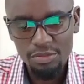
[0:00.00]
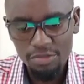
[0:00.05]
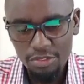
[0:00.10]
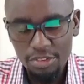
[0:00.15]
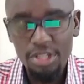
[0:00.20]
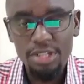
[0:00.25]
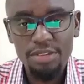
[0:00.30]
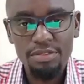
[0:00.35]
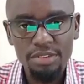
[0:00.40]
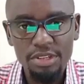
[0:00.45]

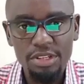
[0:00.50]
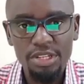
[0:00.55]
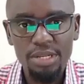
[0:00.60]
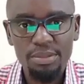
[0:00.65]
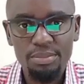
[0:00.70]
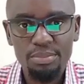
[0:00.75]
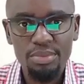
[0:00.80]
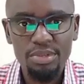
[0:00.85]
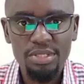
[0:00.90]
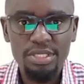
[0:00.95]
Very, very
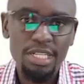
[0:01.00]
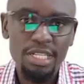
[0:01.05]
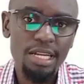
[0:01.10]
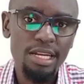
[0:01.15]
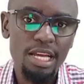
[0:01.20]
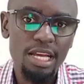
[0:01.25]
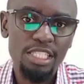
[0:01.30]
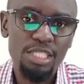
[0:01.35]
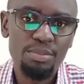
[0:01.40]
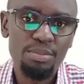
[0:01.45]
important
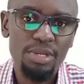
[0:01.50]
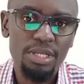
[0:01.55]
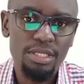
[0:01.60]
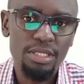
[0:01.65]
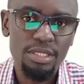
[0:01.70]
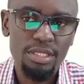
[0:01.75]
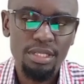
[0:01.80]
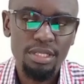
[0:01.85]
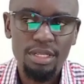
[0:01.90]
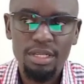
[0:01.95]

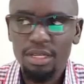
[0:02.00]
aspect.